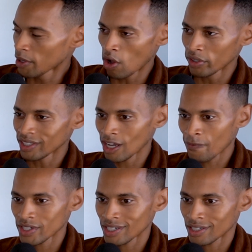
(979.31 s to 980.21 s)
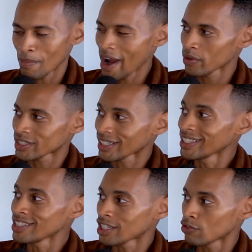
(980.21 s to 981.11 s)
But the only difference is marriage at
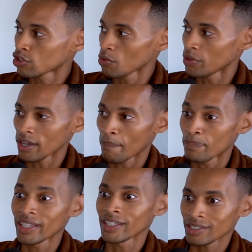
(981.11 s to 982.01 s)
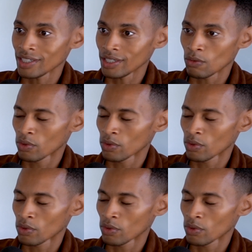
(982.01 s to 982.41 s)
least gives you the ability,